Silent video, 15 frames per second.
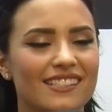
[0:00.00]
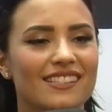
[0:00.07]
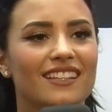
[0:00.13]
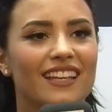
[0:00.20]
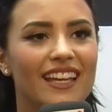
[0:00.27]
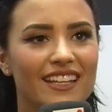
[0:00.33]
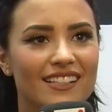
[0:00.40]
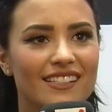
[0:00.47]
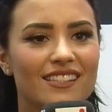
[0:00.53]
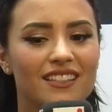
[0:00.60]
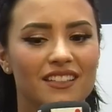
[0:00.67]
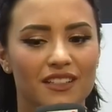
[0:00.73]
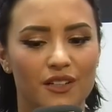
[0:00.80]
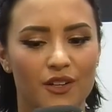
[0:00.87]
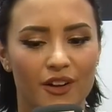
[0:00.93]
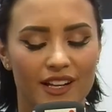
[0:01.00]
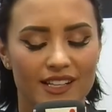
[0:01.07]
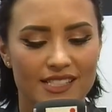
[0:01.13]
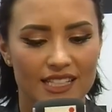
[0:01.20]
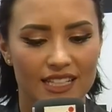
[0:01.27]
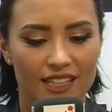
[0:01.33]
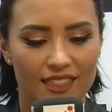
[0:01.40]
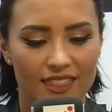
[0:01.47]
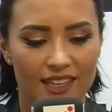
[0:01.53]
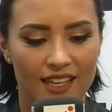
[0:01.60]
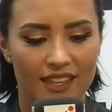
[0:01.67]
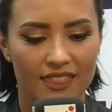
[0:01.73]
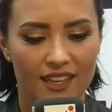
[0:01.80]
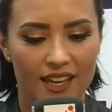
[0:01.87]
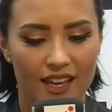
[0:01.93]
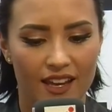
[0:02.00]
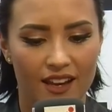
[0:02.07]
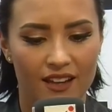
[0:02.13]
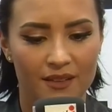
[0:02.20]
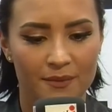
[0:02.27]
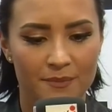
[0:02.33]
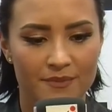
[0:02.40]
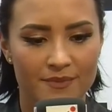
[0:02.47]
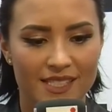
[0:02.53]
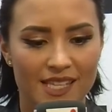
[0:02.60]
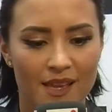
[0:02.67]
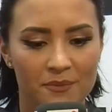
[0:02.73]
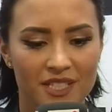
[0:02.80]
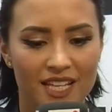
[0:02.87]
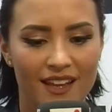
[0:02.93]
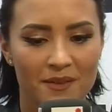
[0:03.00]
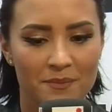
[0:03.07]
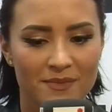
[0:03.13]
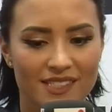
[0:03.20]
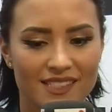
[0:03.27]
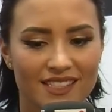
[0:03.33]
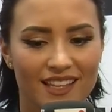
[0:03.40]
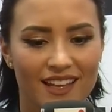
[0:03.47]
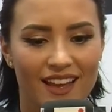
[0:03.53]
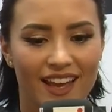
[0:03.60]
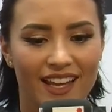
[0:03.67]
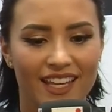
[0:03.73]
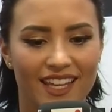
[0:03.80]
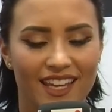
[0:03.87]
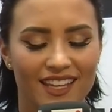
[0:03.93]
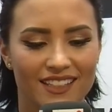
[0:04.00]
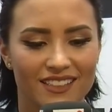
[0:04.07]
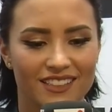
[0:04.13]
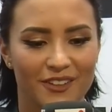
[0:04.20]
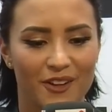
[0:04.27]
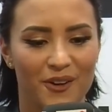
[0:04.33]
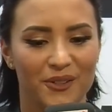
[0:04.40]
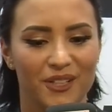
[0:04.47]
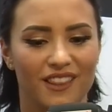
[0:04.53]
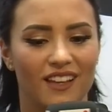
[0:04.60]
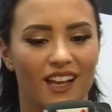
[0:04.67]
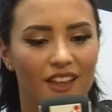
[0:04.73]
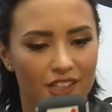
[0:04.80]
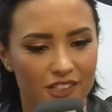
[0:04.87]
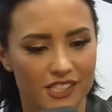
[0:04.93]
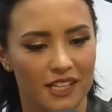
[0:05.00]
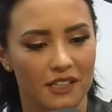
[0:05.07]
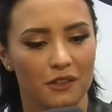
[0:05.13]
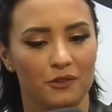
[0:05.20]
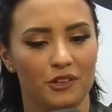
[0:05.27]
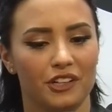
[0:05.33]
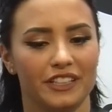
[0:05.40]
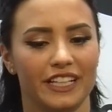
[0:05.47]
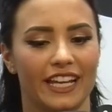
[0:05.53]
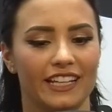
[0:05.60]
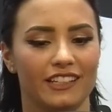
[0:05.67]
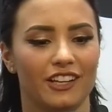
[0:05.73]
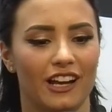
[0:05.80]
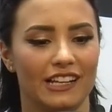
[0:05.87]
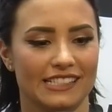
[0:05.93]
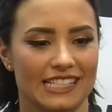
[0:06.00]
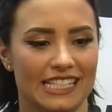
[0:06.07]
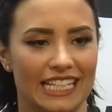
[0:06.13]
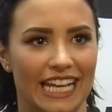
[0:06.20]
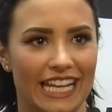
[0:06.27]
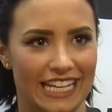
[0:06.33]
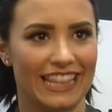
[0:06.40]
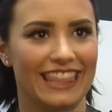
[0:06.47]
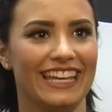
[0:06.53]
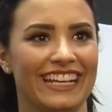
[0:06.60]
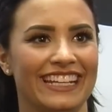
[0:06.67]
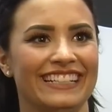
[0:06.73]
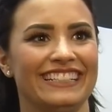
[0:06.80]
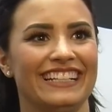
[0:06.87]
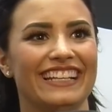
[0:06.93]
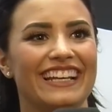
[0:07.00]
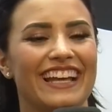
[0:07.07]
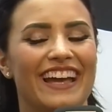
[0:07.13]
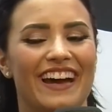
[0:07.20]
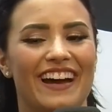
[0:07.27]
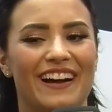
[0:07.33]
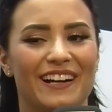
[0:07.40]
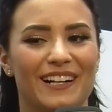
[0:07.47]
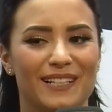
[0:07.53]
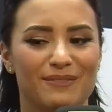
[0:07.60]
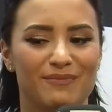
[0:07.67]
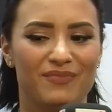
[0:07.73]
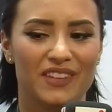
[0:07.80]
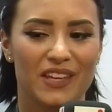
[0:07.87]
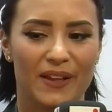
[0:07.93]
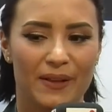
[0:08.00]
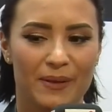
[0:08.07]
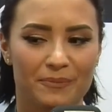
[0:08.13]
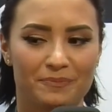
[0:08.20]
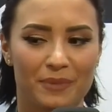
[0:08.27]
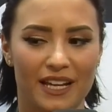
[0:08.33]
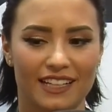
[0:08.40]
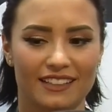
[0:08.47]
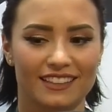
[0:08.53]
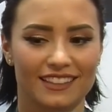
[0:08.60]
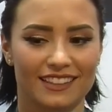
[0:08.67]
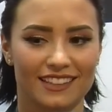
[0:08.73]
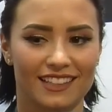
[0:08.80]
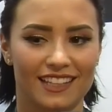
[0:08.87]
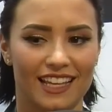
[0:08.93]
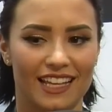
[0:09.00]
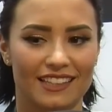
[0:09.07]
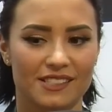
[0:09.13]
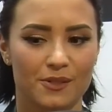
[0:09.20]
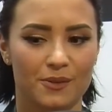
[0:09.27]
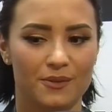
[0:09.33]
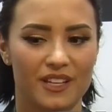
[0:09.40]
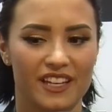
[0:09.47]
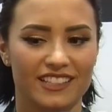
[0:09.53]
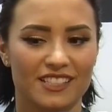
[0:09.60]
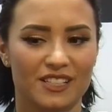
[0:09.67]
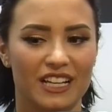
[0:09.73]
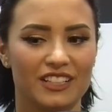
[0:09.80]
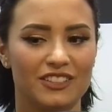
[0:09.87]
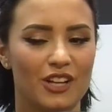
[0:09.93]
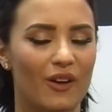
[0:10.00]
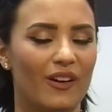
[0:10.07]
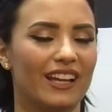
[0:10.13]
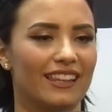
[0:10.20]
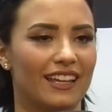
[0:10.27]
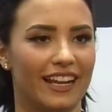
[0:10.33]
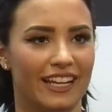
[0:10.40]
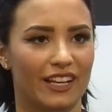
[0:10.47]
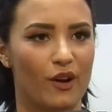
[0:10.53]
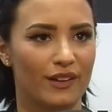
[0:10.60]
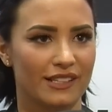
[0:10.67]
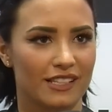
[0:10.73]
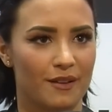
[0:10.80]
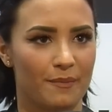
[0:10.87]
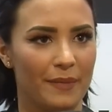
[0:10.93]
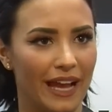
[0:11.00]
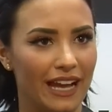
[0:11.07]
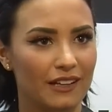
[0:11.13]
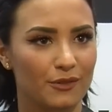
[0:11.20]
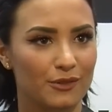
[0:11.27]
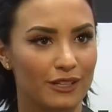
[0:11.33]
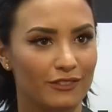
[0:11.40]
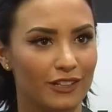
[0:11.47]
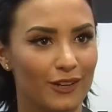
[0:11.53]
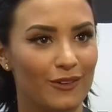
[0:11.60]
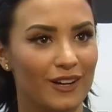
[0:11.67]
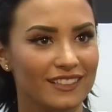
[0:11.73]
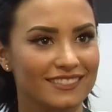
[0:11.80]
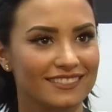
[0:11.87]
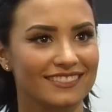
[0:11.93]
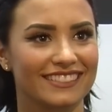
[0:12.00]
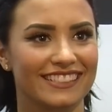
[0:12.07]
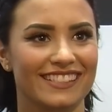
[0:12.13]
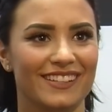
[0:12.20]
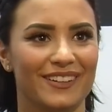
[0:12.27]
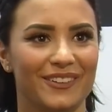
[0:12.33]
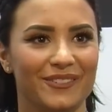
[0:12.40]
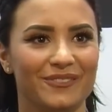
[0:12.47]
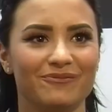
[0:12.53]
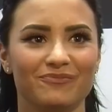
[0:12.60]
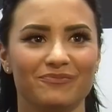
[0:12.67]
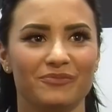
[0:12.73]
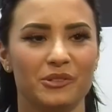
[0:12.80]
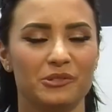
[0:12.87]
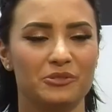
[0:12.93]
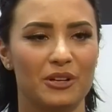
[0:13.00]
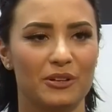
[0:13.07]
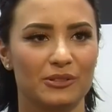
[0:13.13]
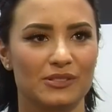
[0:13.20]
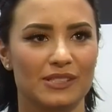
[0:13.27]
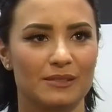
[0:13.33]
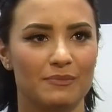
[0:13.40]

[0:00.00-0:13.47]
It is a little crazy to think that sometimes I can go to the other side of the world and not see anything. But it's good knowing that I can always come back whenever I want. So who knows?